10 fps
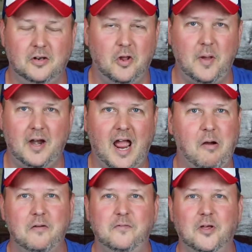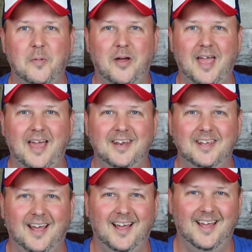No matter how I feel about Ed
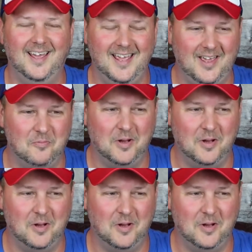and